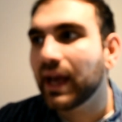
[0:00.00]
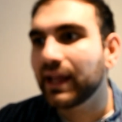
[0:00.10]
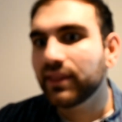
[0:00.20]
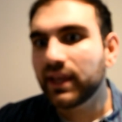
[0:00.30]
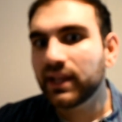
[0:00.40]

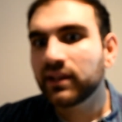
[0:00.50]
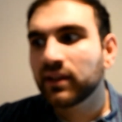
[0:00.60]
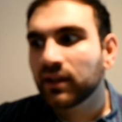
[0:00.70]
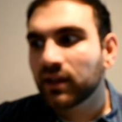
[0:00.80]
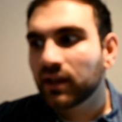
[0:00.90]
and then
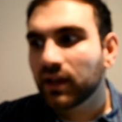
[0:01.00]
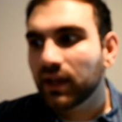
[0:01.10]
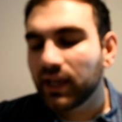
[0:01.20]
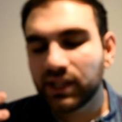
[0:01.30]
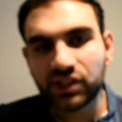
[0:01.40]

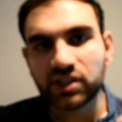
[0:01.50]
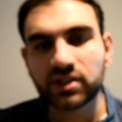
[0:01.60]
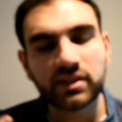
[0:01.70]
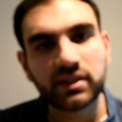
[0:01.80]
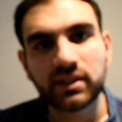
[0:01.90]
it
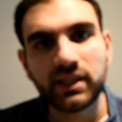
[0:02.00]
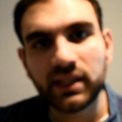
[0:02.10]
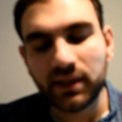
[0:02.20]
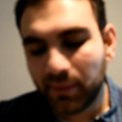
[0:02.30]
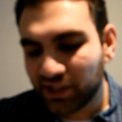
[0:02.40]
just
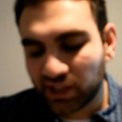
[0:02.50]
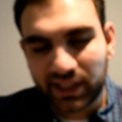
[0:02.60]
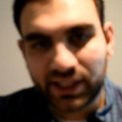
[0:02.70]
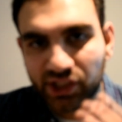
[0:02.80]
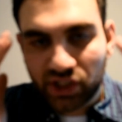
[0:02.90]

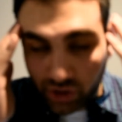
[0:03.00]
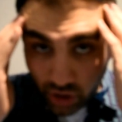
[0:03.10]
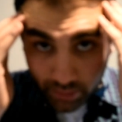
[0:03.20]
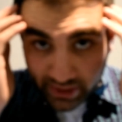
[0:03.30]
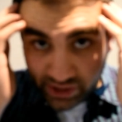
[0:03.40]
magically it stopped.